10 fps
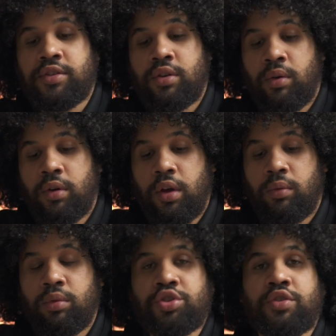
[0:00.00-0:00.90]
So
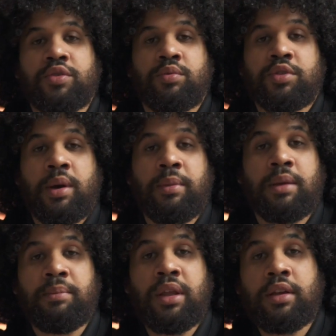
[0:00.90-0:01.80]
we'll choose some in
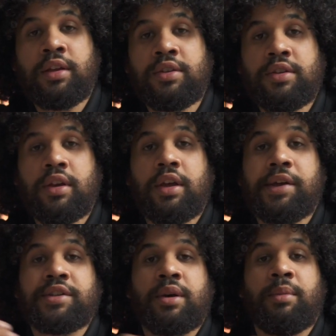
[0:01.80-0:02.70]
the millions,
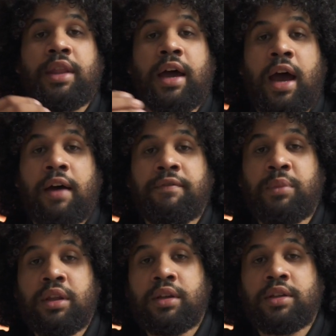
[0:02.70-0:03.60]
some in the half
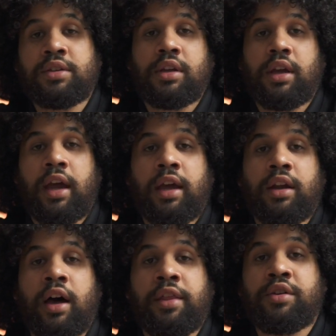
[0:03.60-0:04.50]
millions,
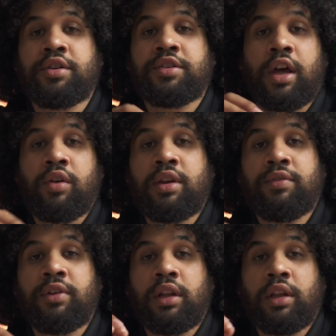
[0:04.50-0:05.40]
and others that are
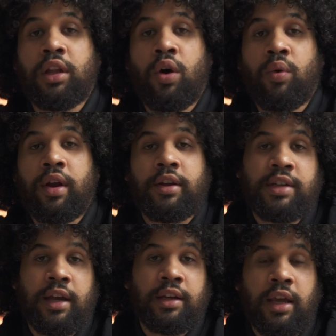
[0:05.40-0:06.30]
even lower at
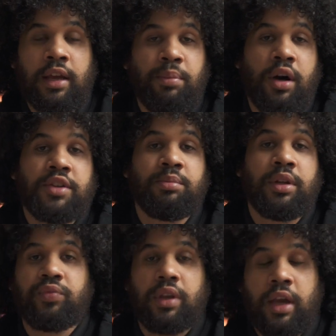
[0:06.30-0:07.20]
10K possibly.